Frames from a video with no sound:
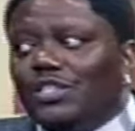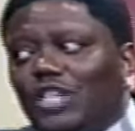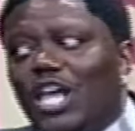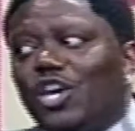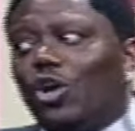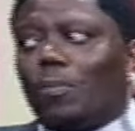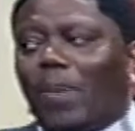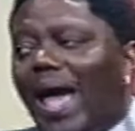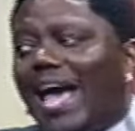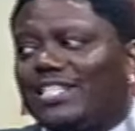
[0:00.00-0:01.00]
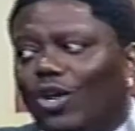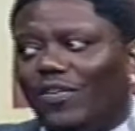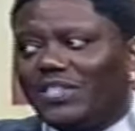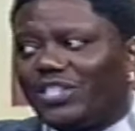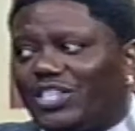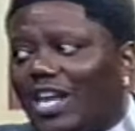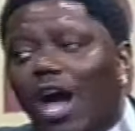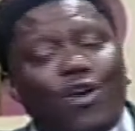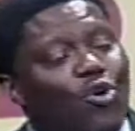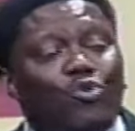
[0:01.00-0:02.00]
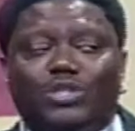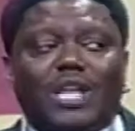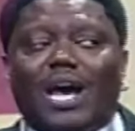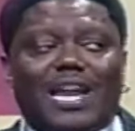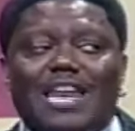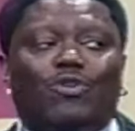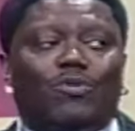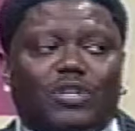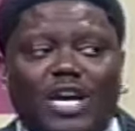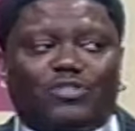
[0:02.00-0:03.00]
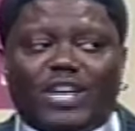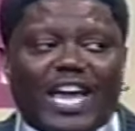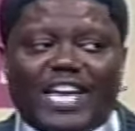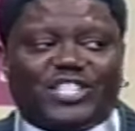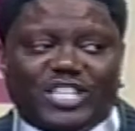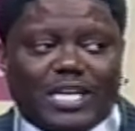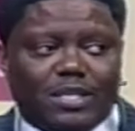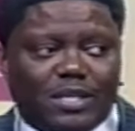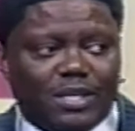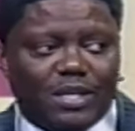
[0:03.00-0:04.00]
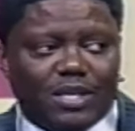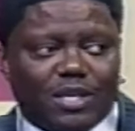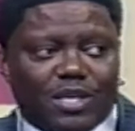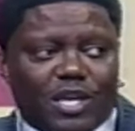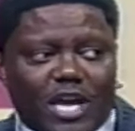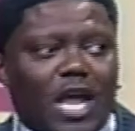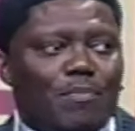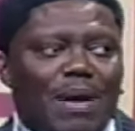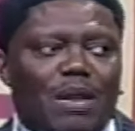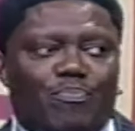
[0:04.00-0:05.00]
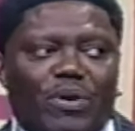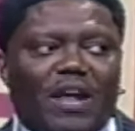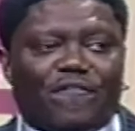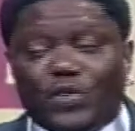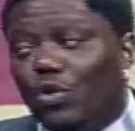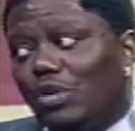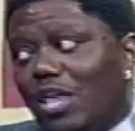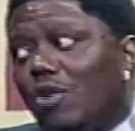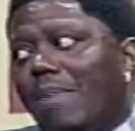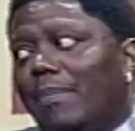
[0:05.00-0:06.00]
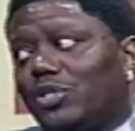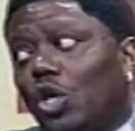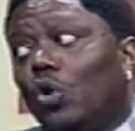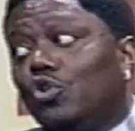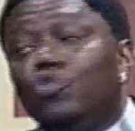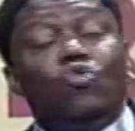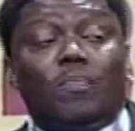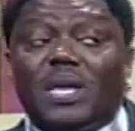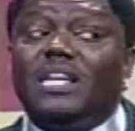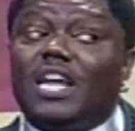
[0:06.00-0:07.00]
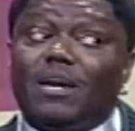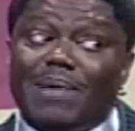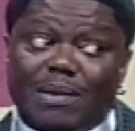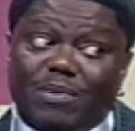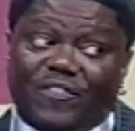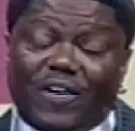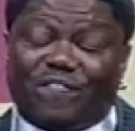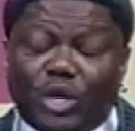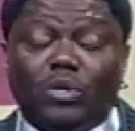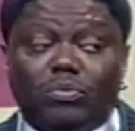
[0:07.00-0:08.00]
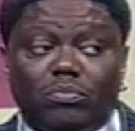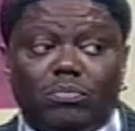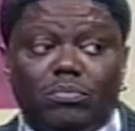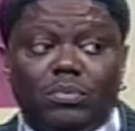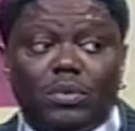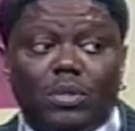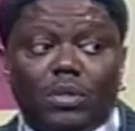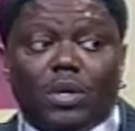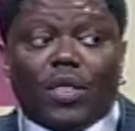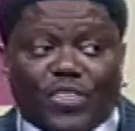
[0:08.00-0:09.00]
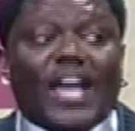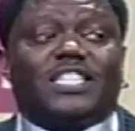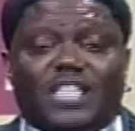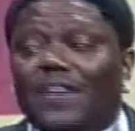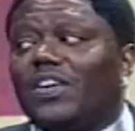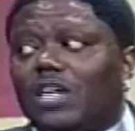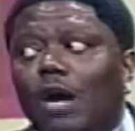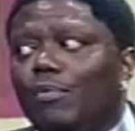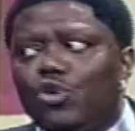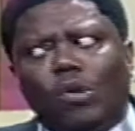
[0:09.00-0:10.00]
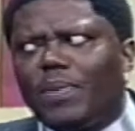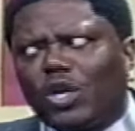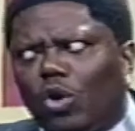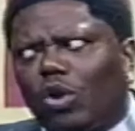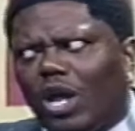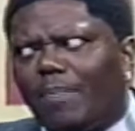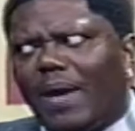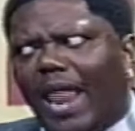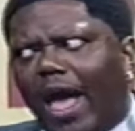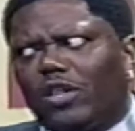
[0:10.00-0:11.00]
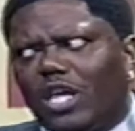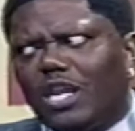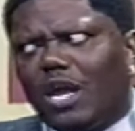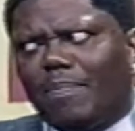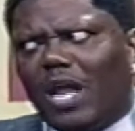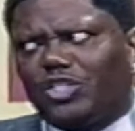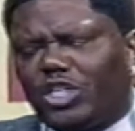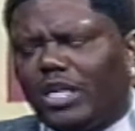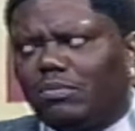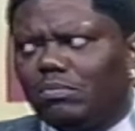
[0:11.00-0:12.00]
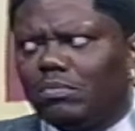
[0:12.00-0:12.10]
Then you go to Passovers and shit. I don't know who started that old country ass shit. Everybody bring food. Now, your mama told you you won't be eating everybody's motherfucking food. Thanksgiving coming, you won't be going to everybody's house eating everybody's shit.